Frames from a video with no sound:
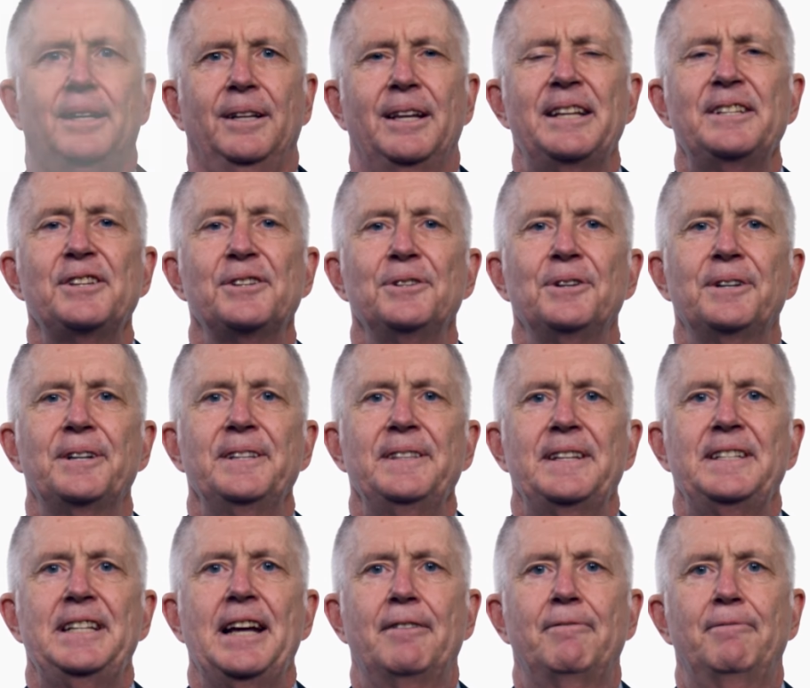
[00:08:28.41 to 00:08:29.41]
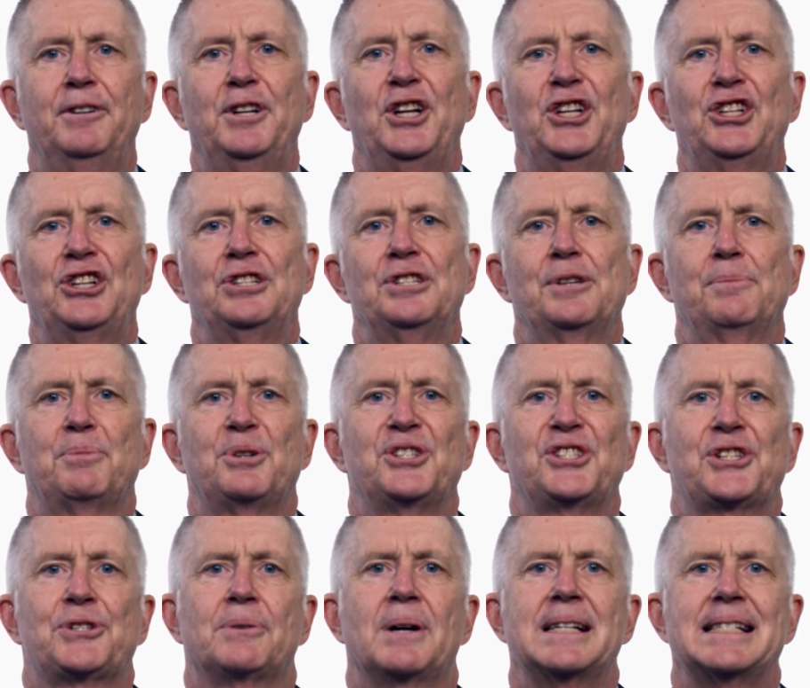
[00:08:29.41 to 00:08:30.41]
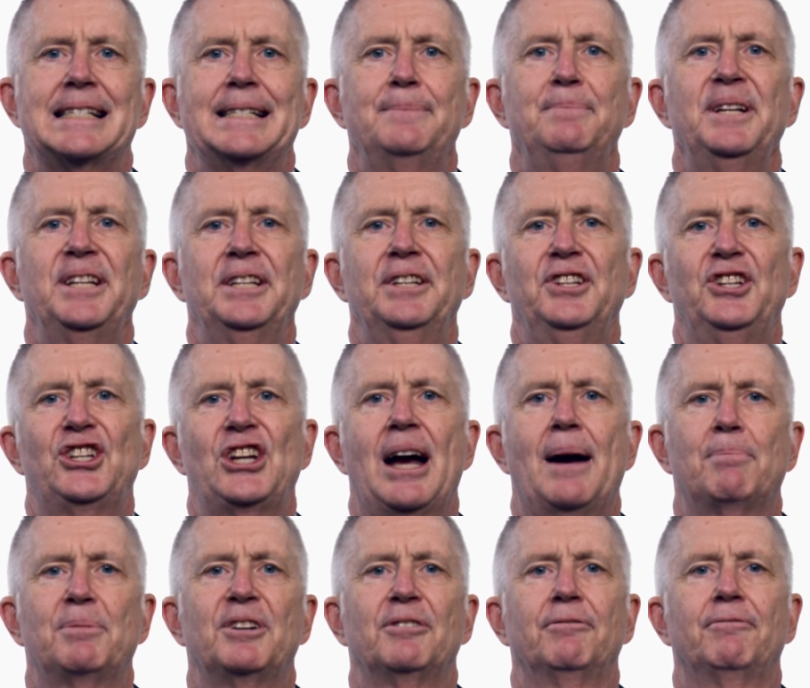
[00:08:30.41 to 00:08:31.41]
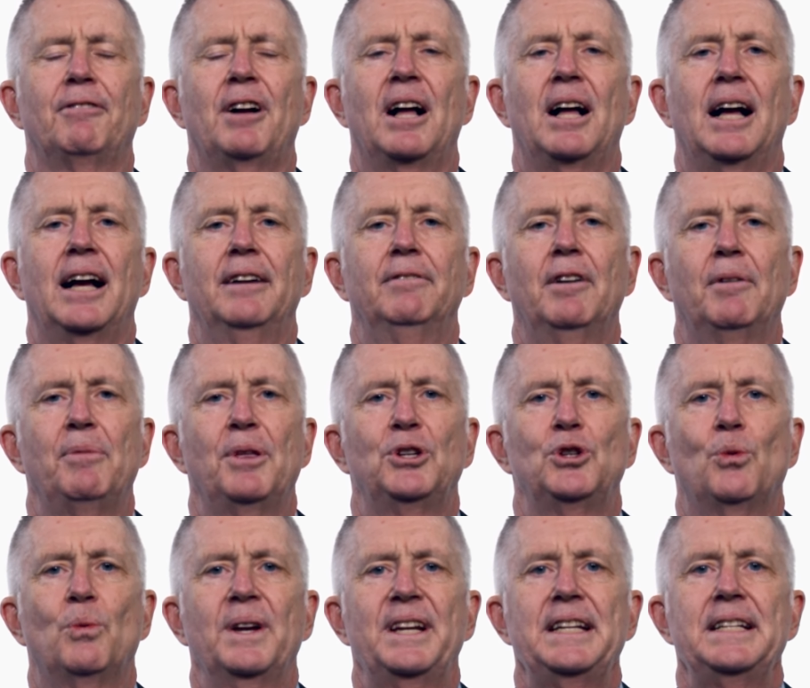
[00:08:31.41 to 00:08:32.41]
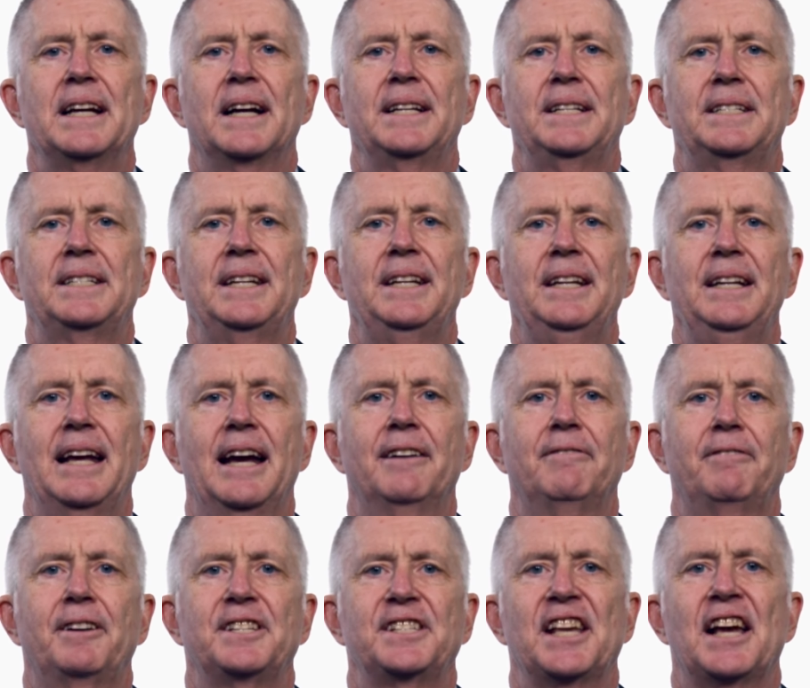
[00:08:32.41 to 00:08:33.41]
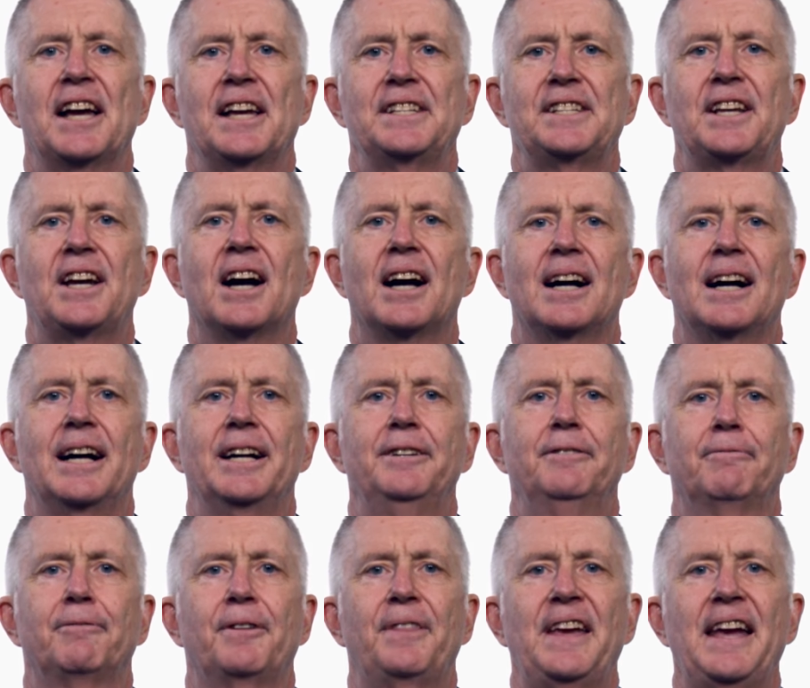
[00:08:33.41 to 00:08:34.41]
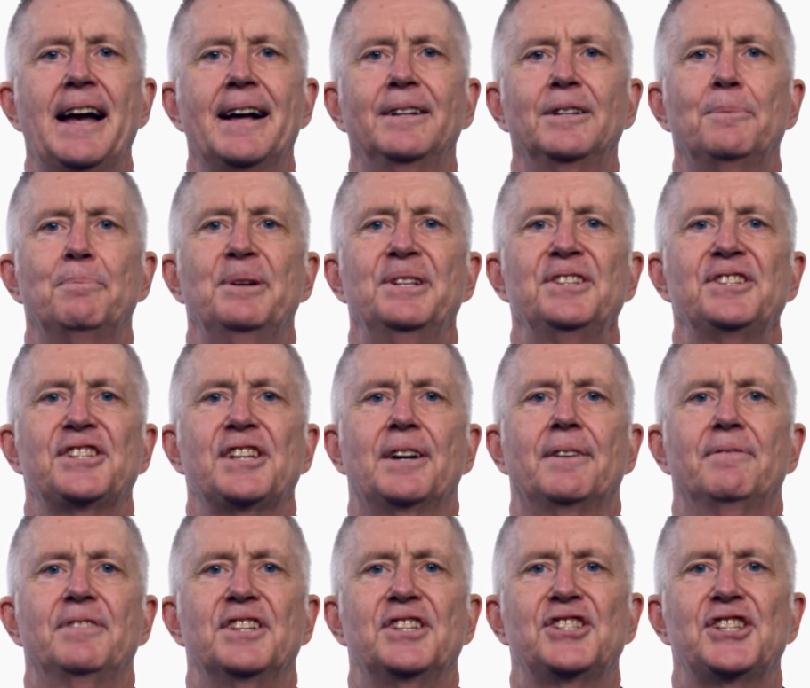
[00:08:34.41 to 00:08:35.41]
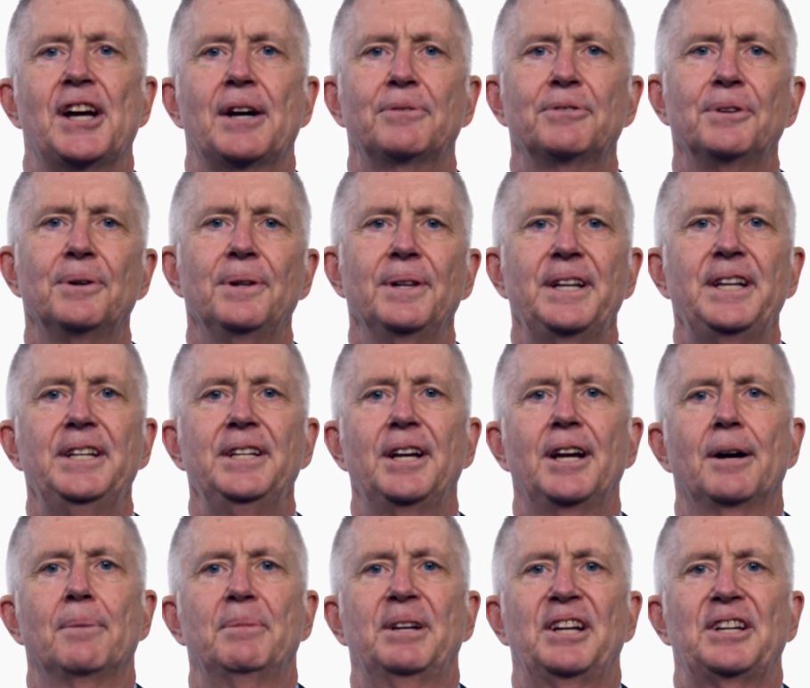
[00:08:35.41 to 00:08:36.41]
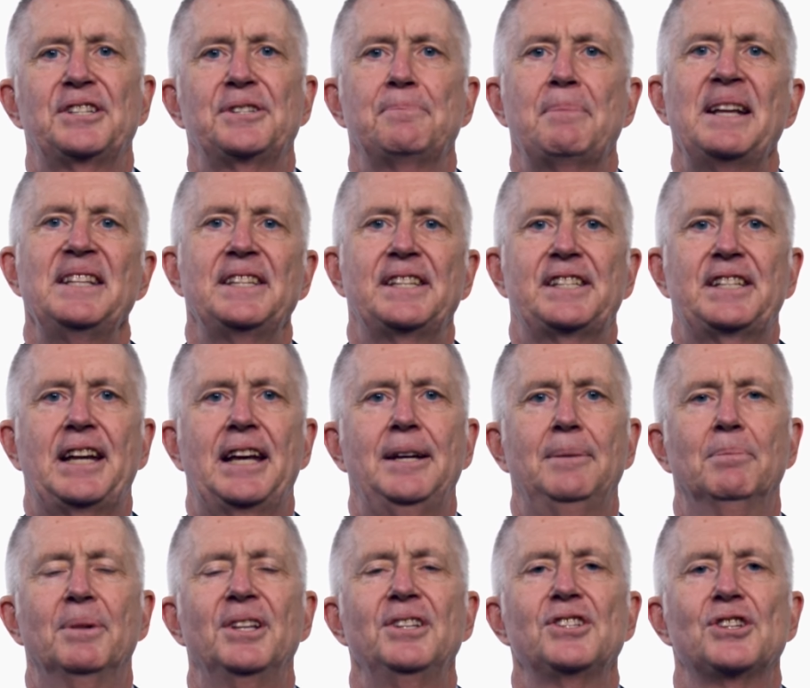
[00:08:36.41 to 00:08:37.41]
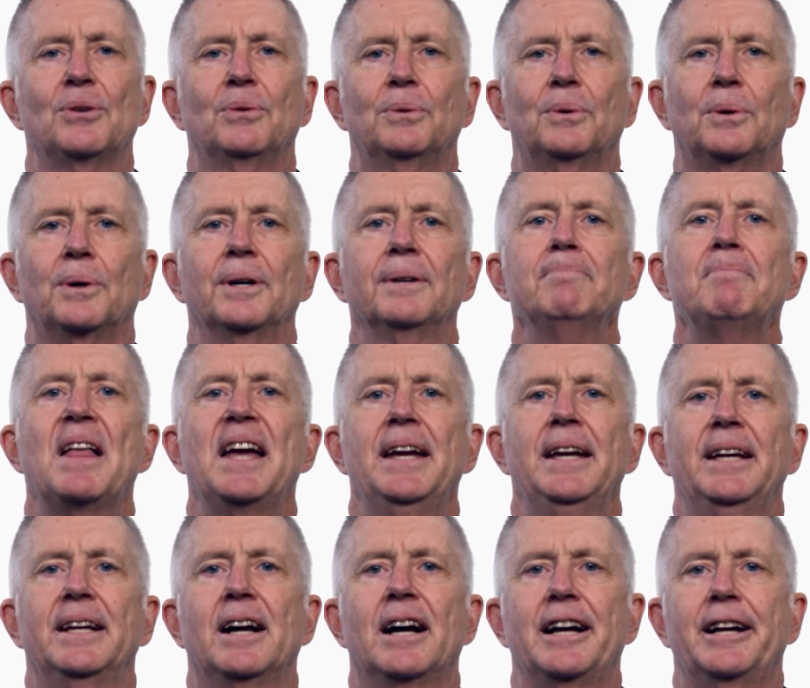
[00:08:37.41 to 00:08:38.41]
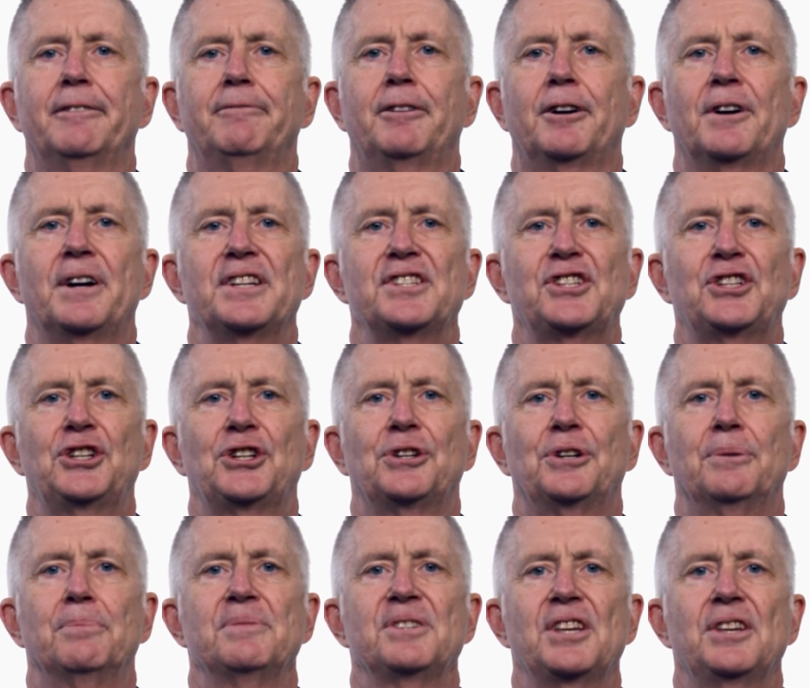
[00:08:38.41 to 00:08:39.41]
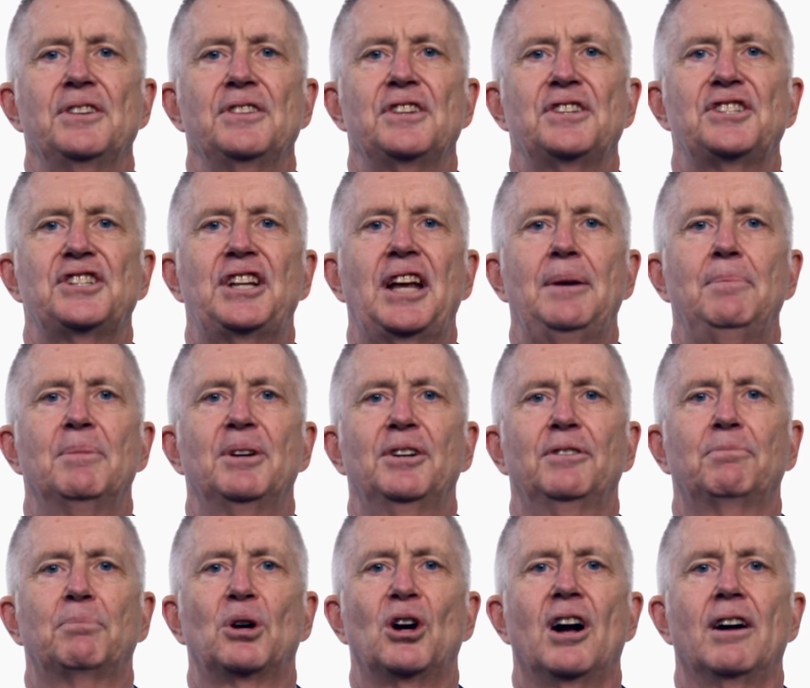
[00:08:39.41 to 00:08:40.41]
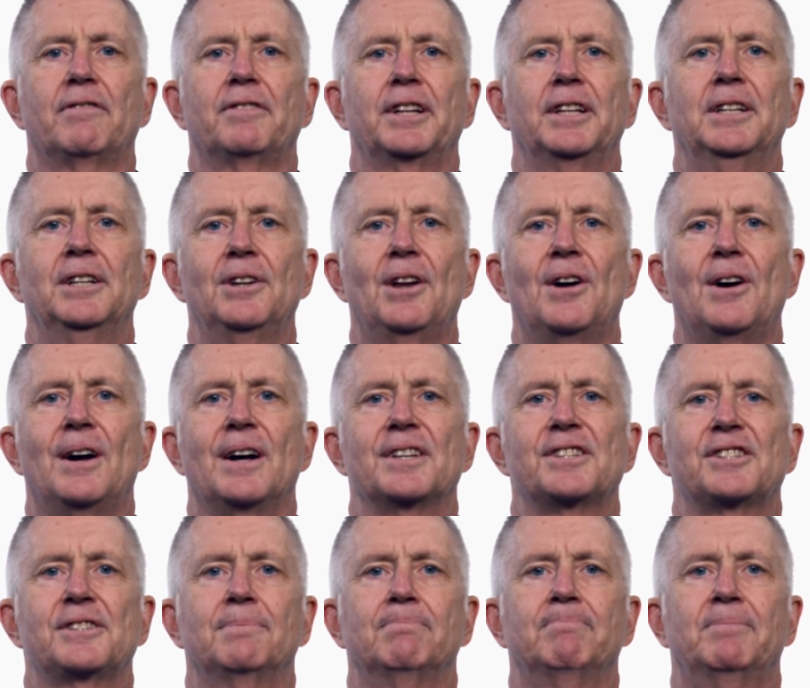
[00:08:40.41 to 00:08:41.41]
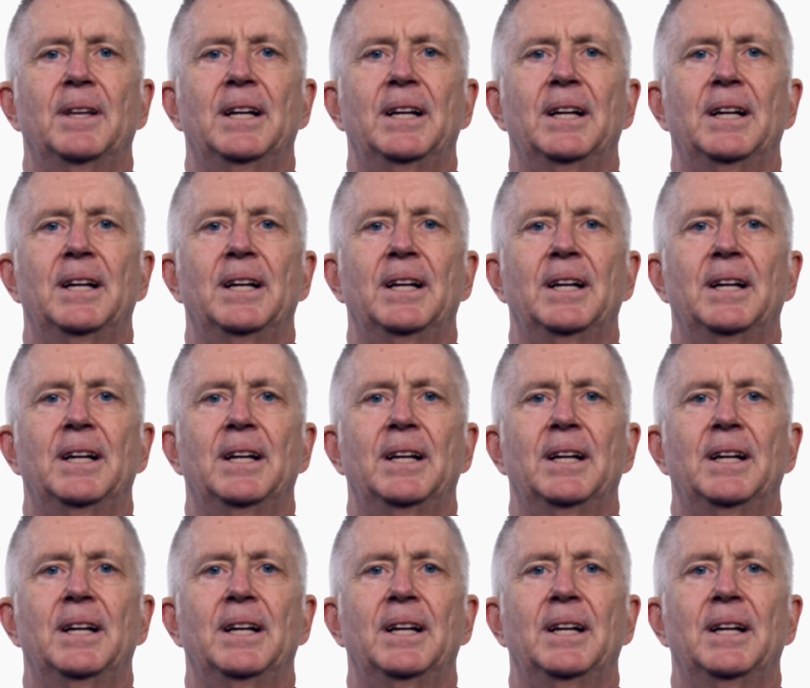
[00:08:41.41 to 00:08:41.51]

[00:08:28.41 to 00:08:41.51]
Let's look at the definitions prescribed in Chapter 5 of the 2019 FSI's Guide for the Elements of the Sectoral Income and Expense Statements, or, in IFRS terms, the Statement of Profit and Loss.